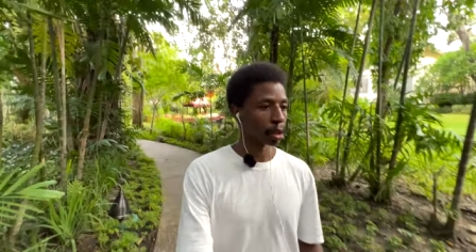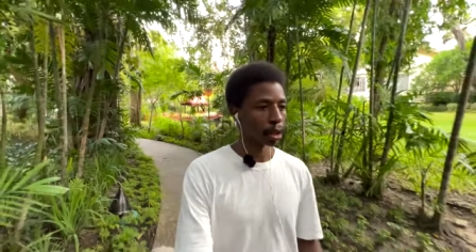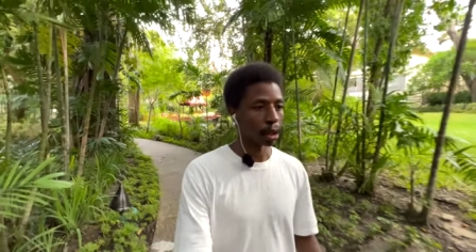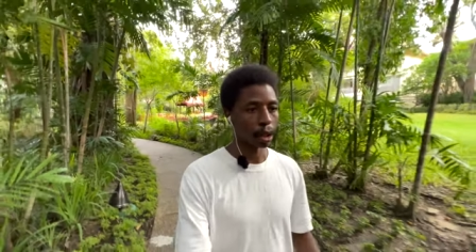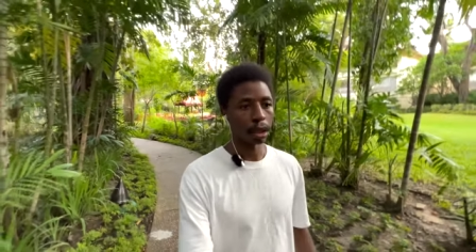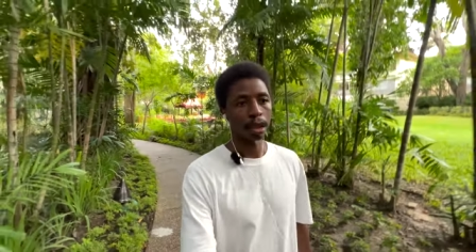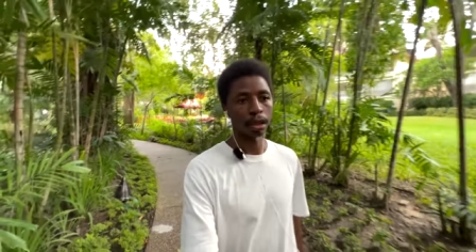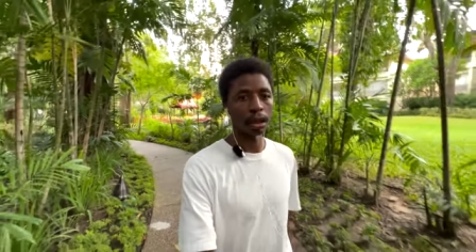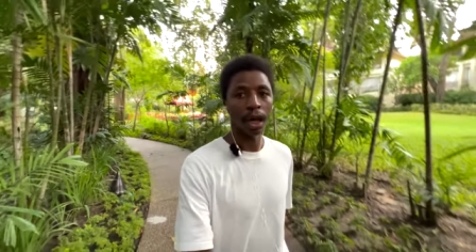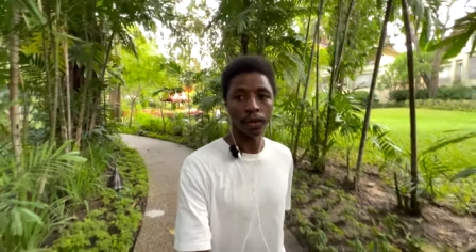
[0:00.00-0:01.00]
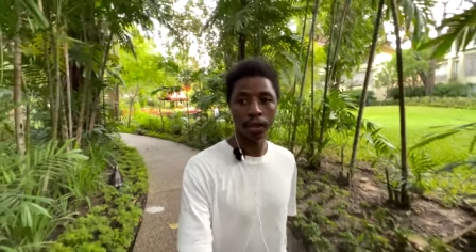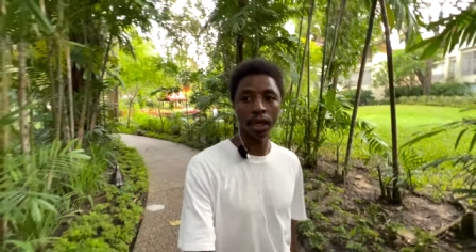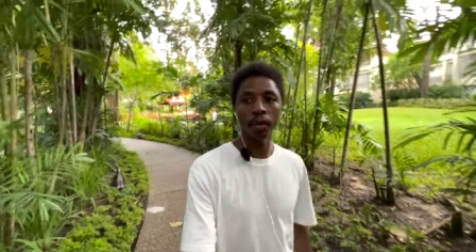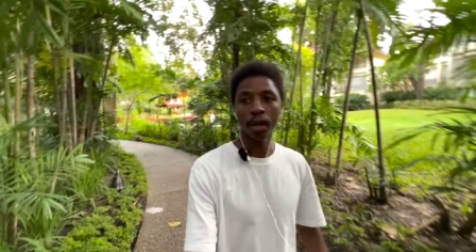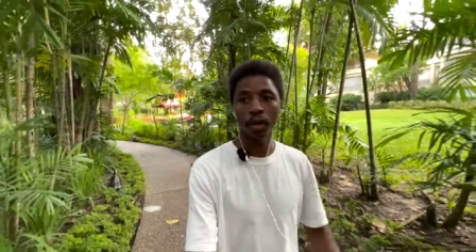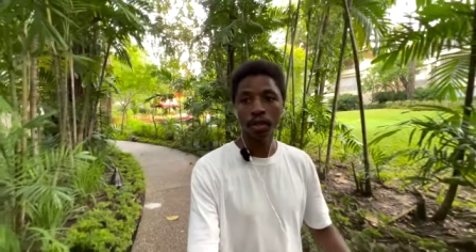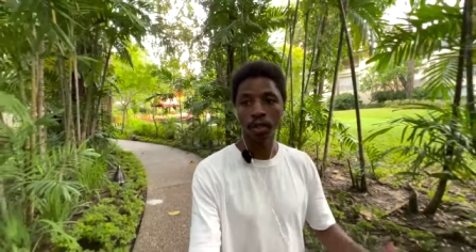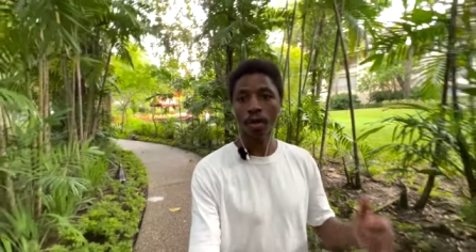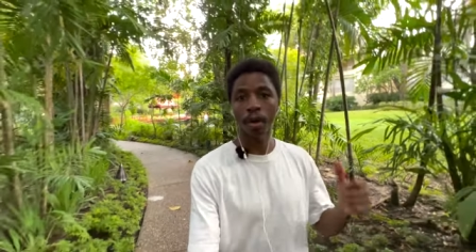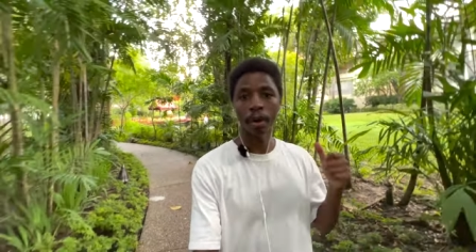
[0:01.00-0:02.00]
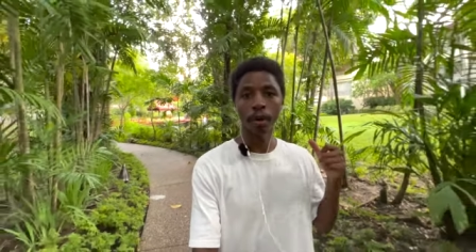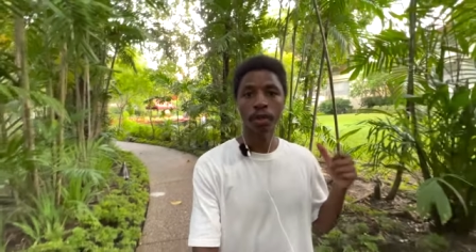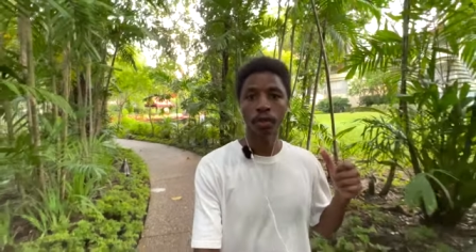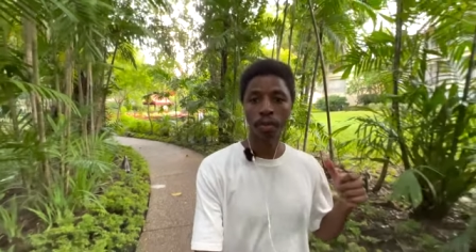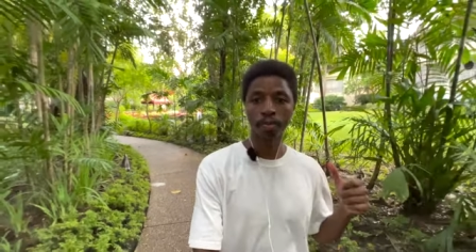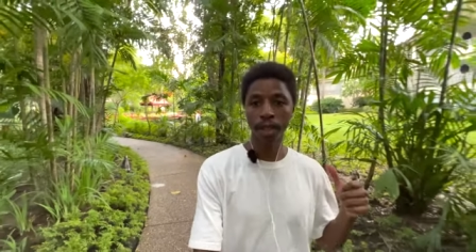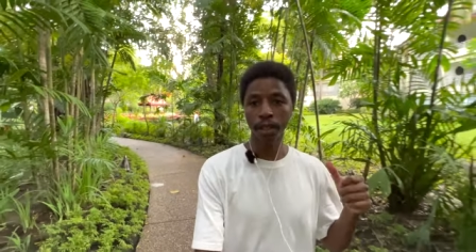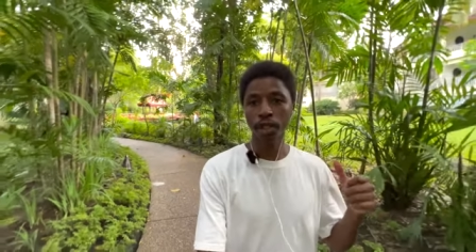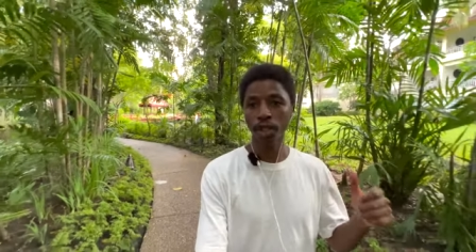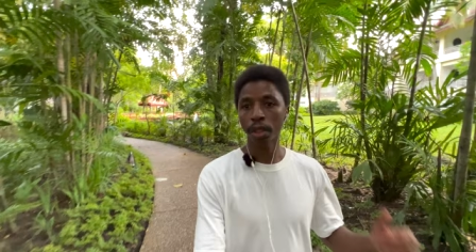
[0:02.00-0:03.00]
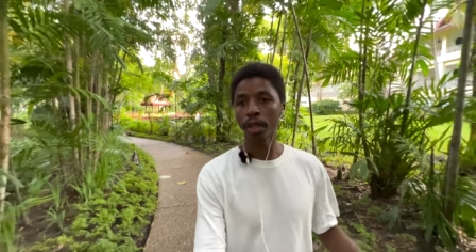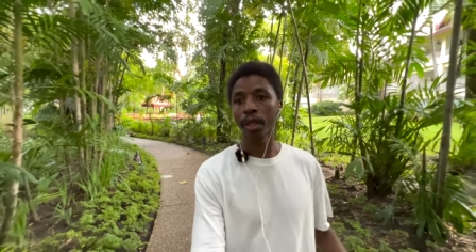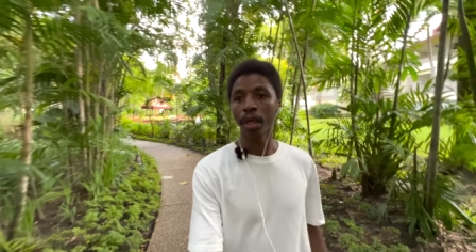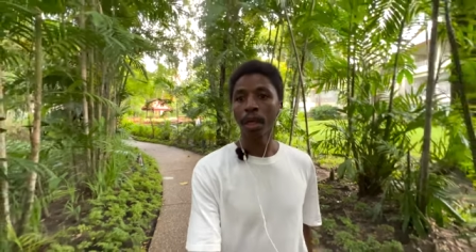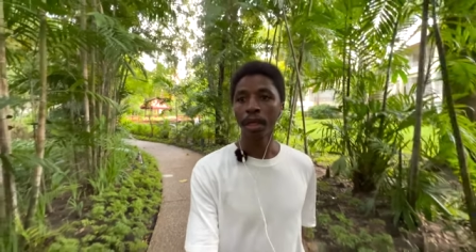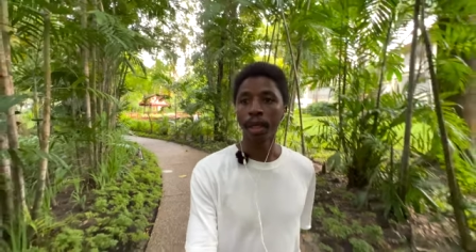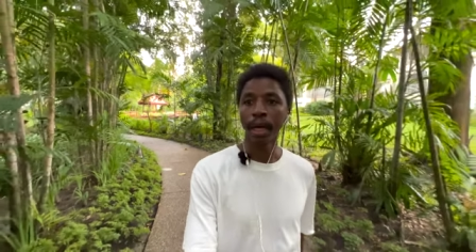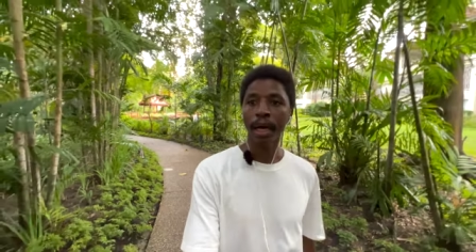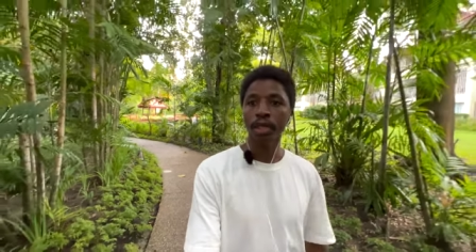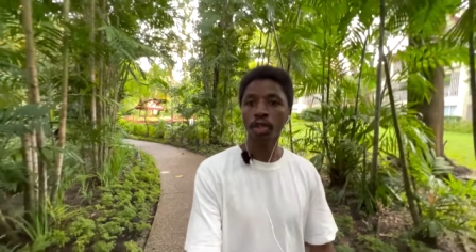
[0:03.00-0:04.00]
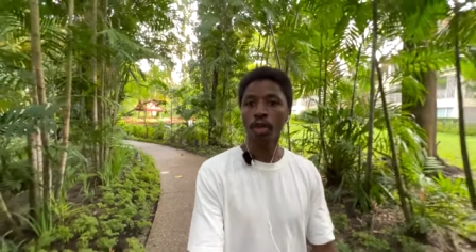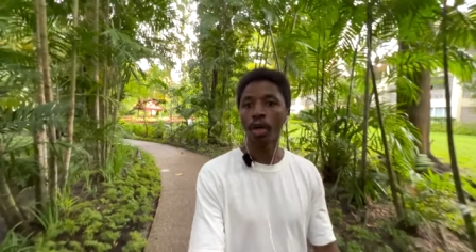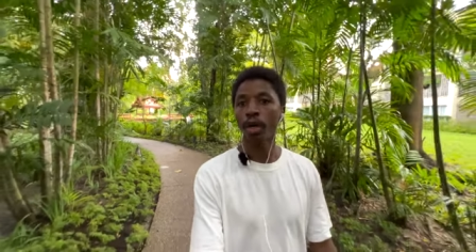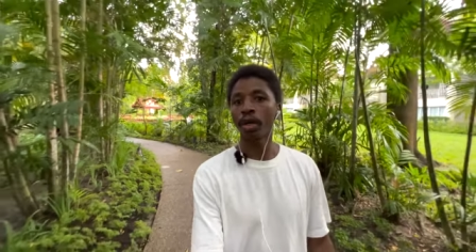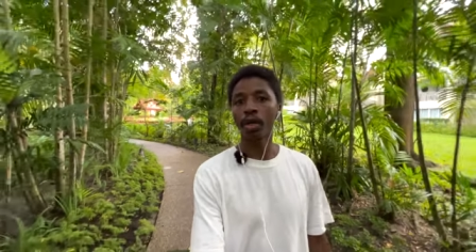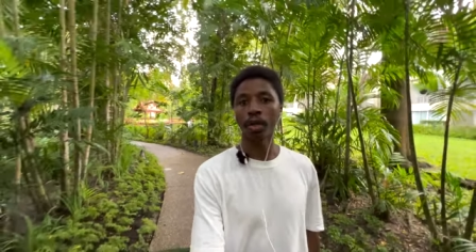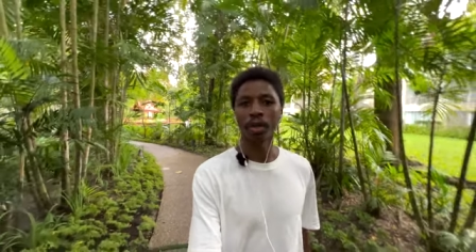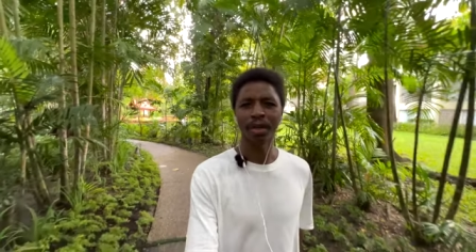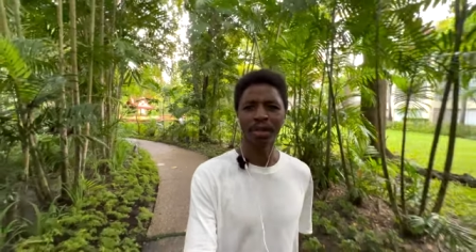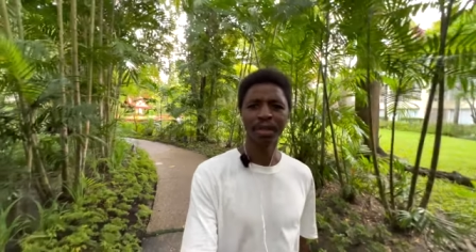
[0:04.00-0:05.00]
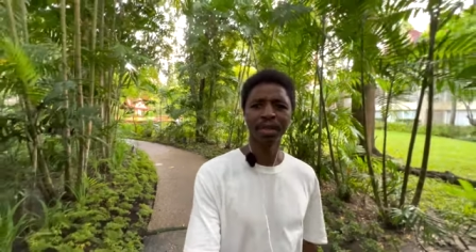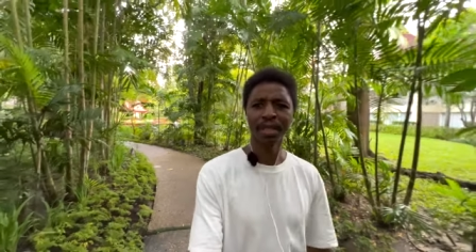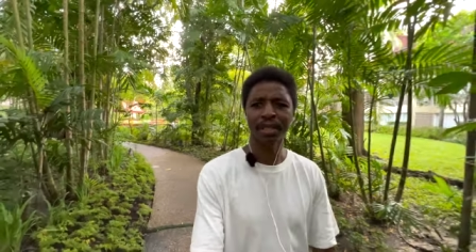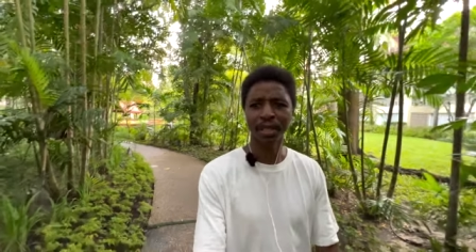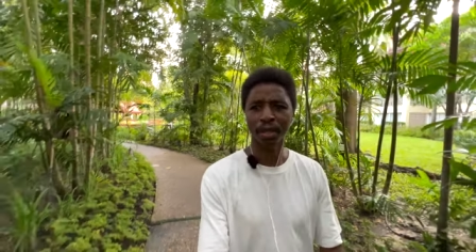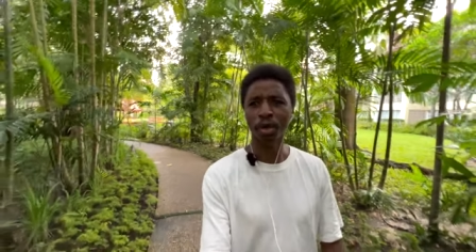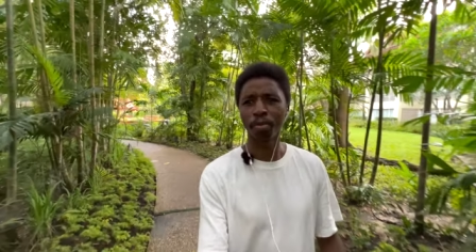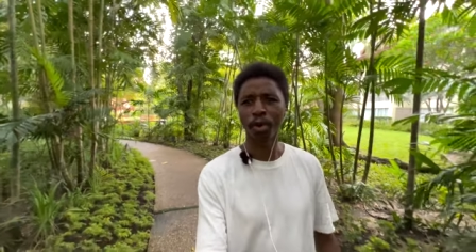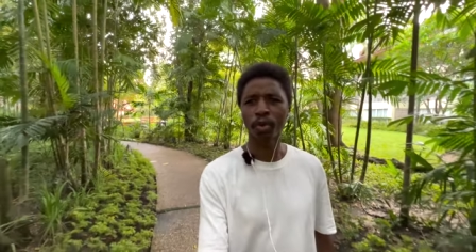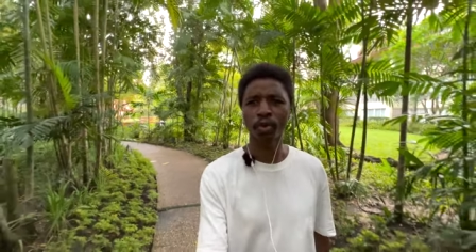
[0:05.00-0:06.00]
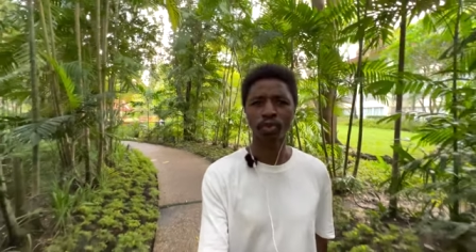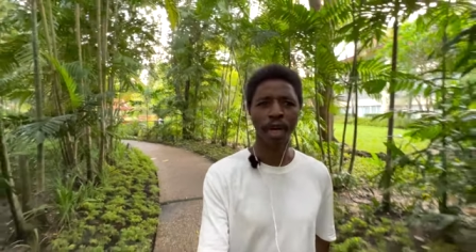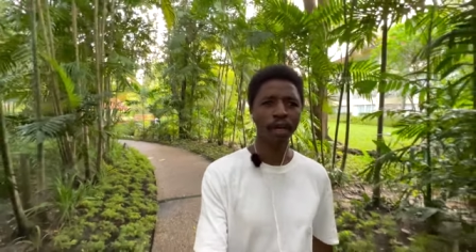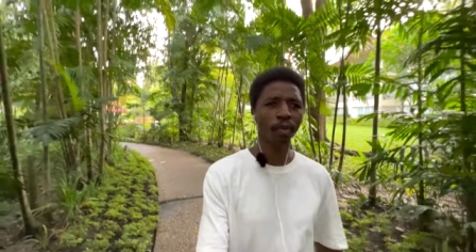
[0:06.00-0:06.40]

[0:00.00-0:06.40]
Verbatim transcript: Uh, the other day when I was on my way to the beach, then I saw a, is it a Komodo dragon?